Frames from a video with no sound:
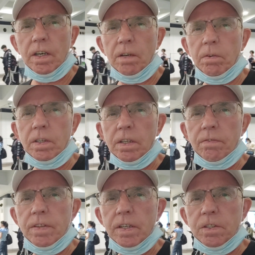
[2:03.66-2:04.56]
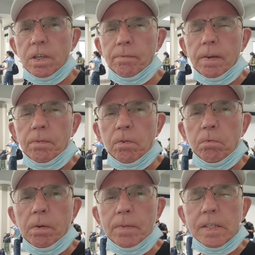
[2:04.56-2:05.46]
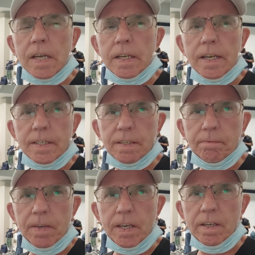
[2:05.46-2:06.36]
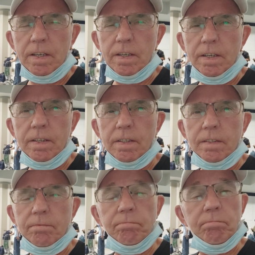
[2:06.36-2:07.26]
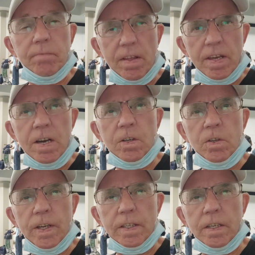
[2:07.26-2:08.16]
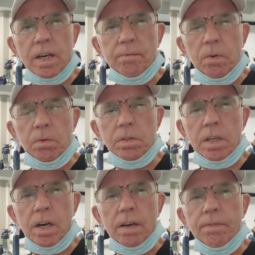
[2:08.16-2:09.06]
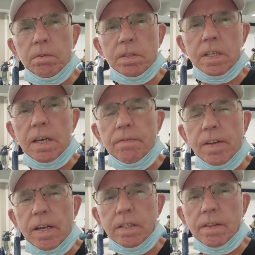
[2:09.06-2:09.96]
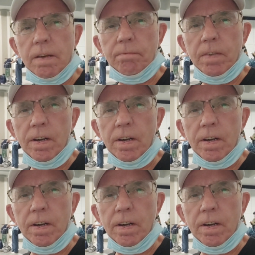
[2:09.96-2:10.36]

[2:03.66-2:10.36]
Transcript: I wonder if these two people will be sat next to me. They are good examples. I feel safe next to them.